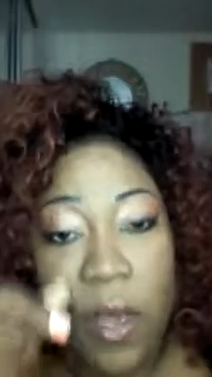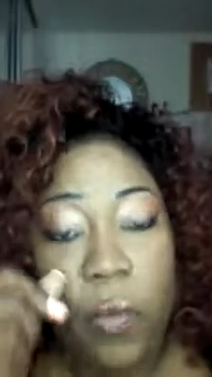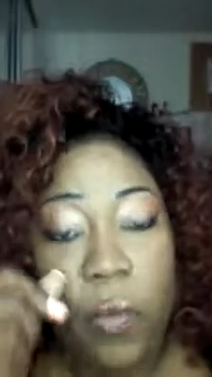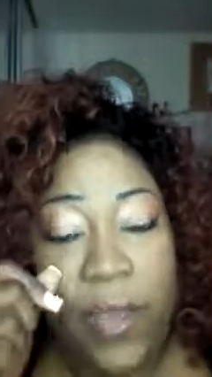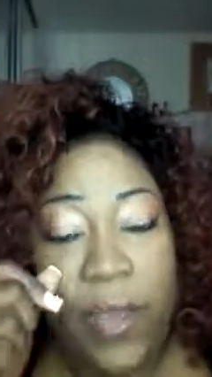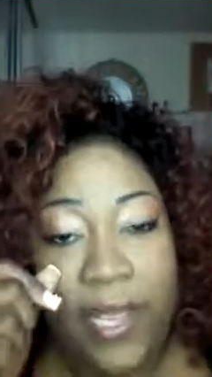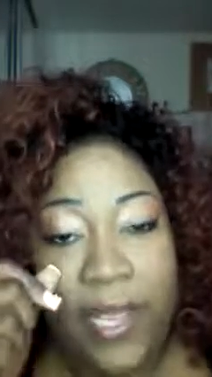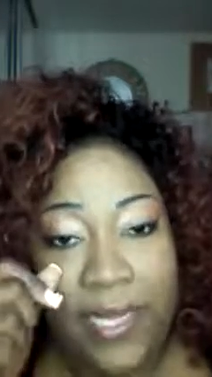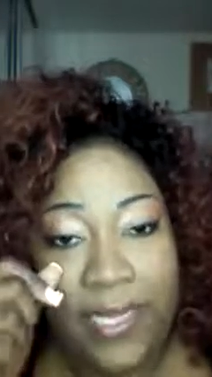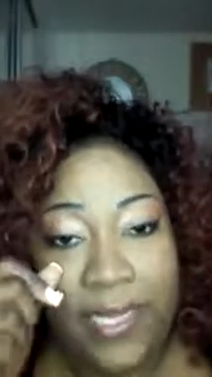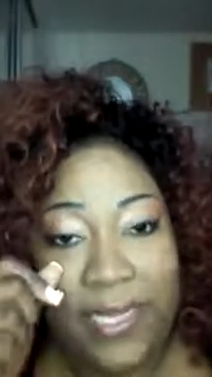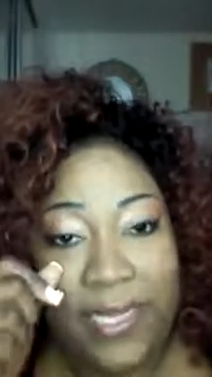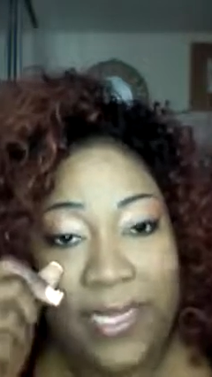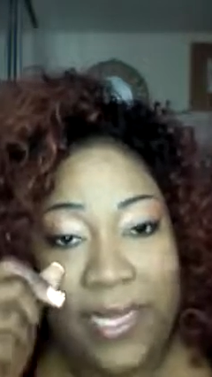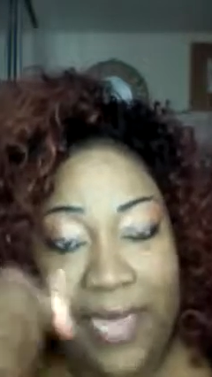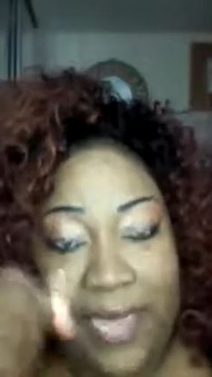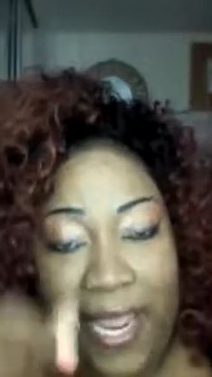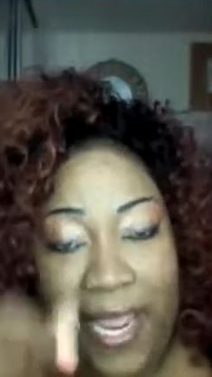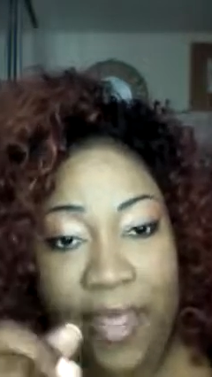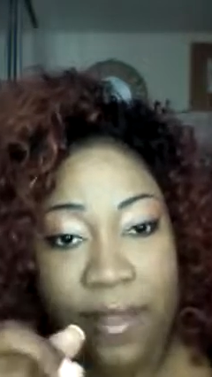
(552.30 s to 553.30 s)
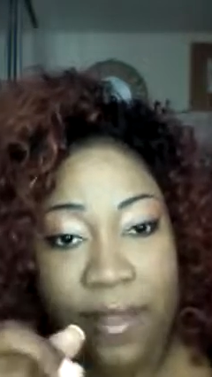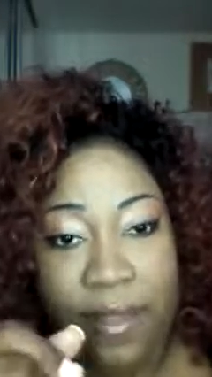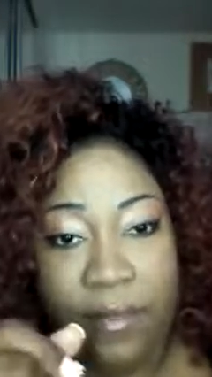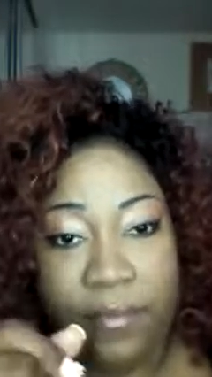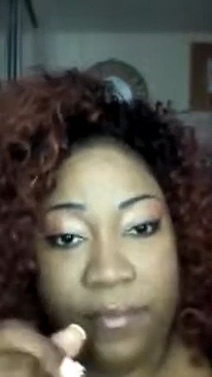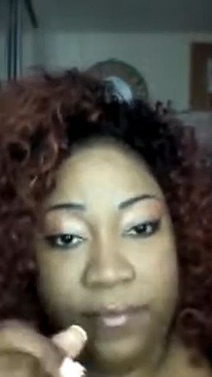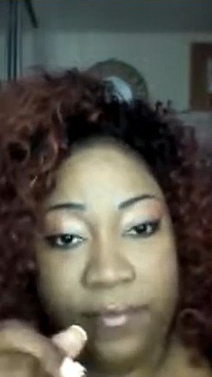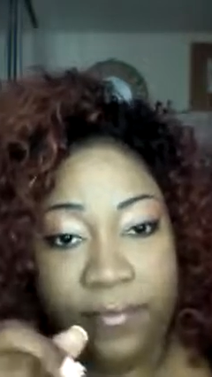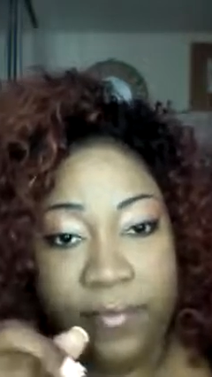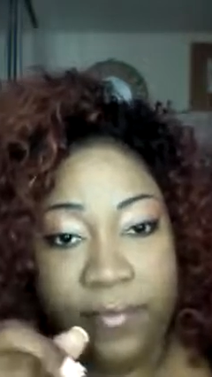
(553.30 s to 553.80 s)
with the
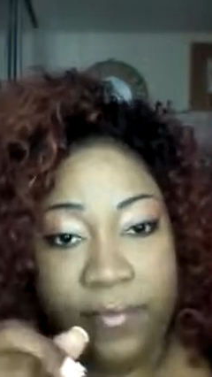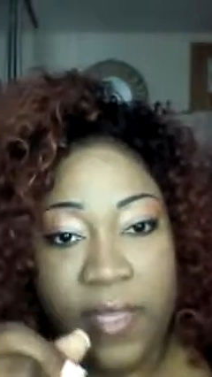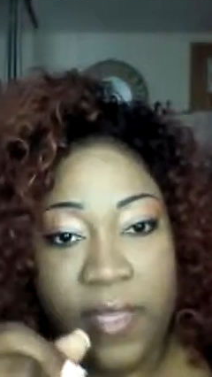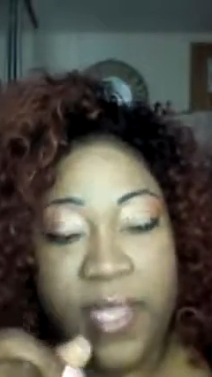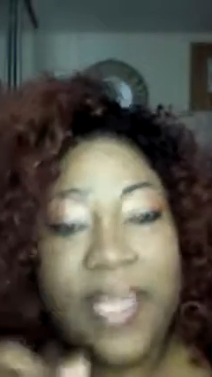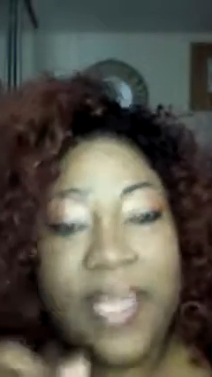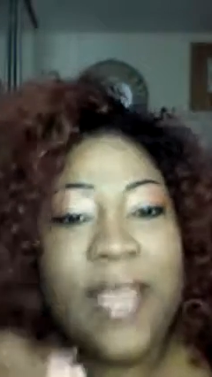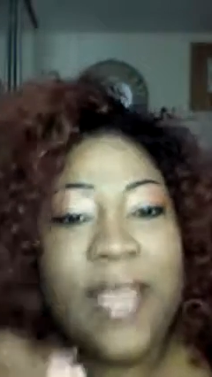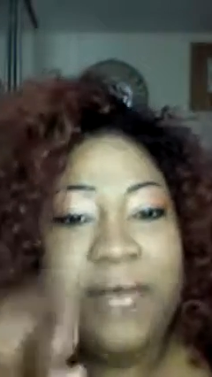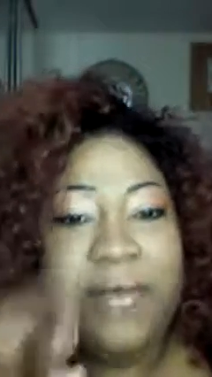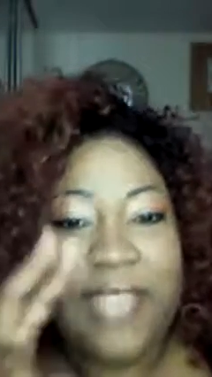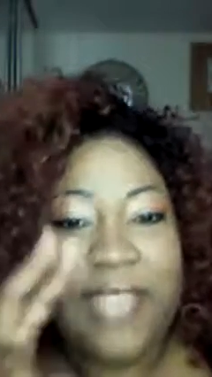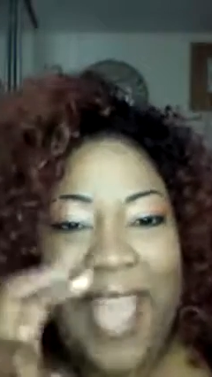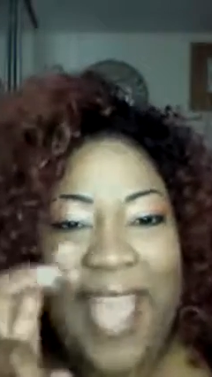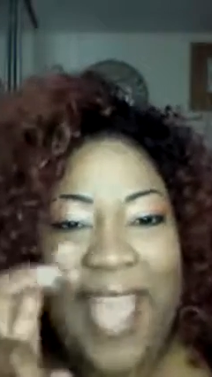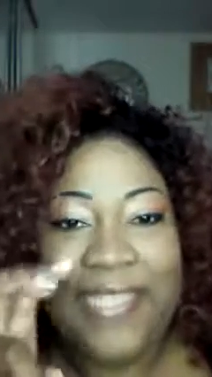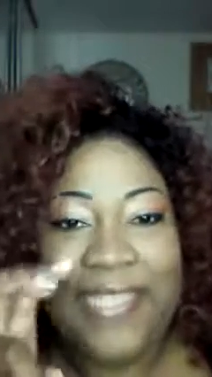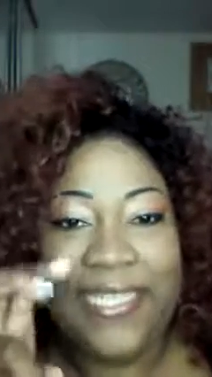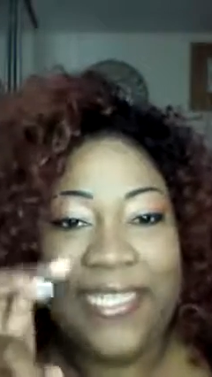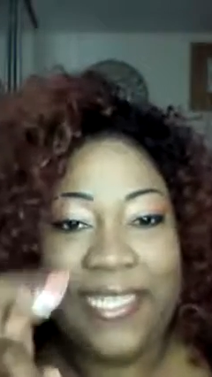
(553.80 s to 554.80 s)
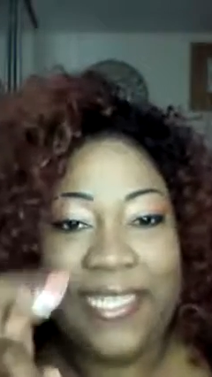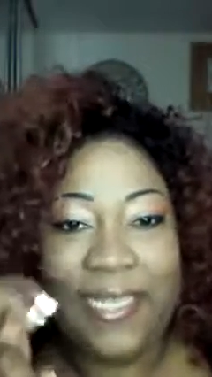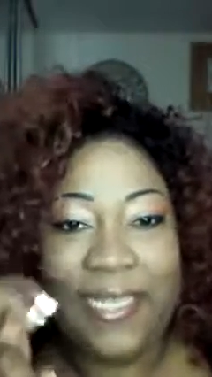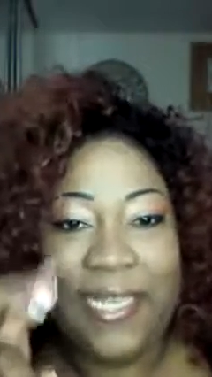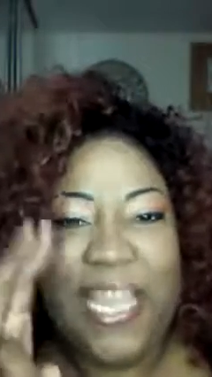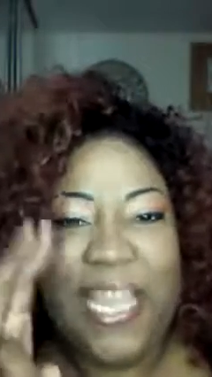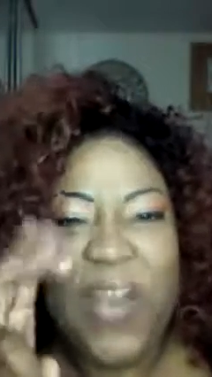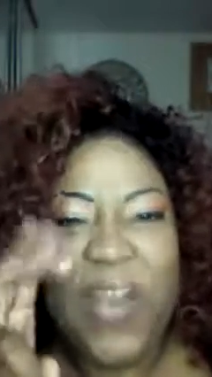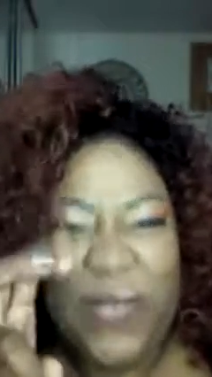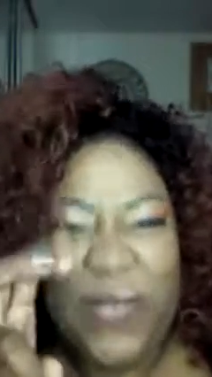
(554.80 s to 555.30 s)
nail. It was accident.
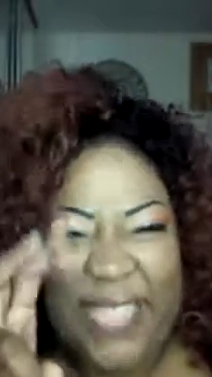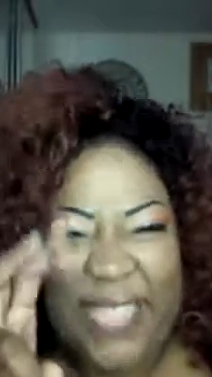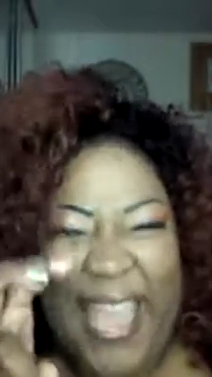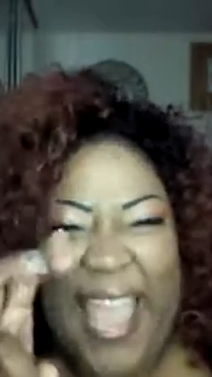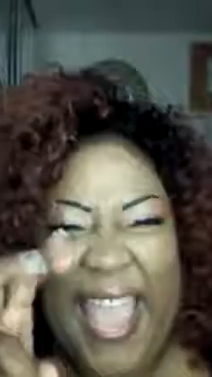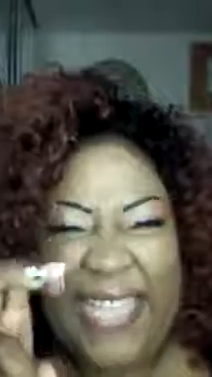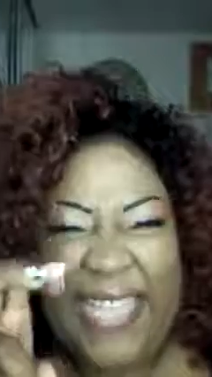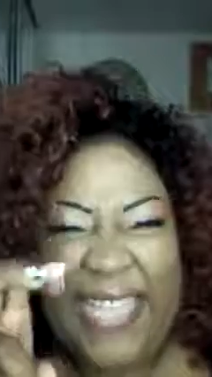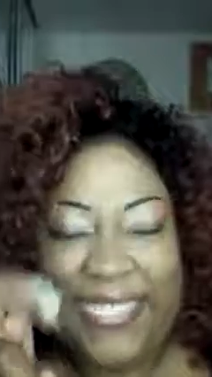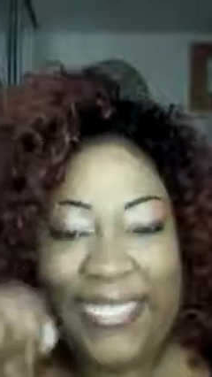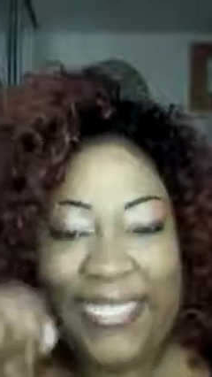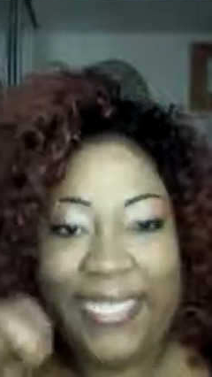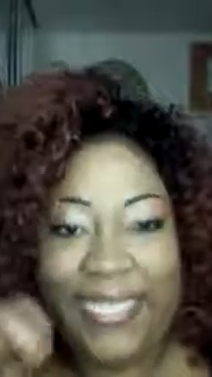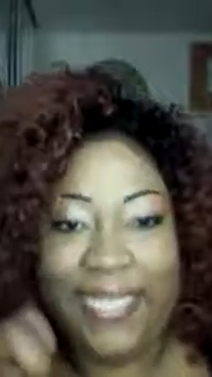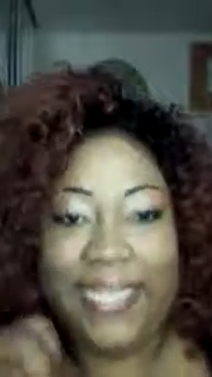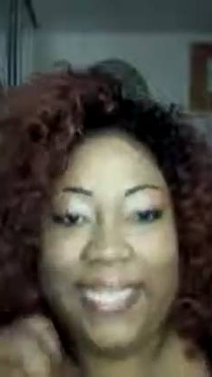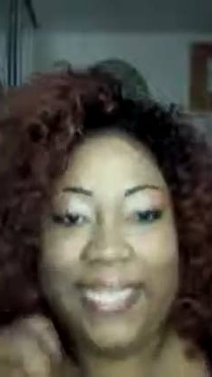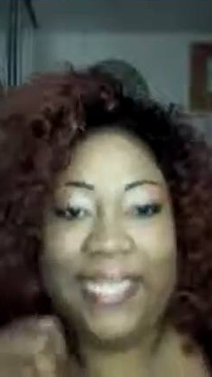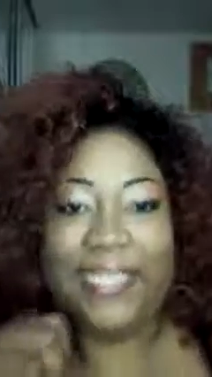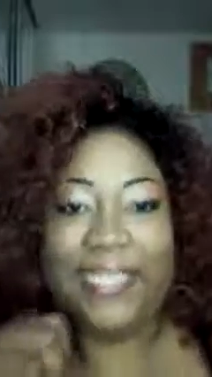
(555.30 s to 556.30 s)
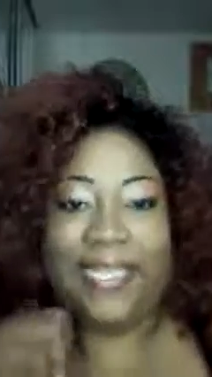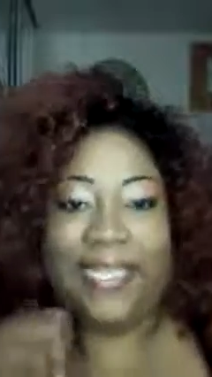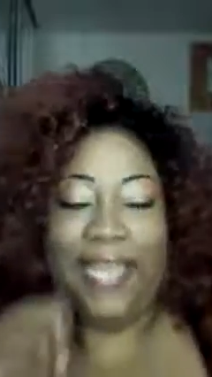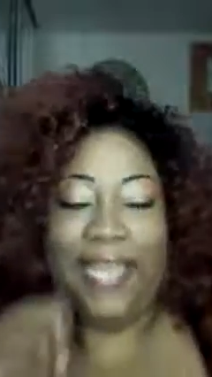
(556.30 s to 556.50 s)
It was accident in his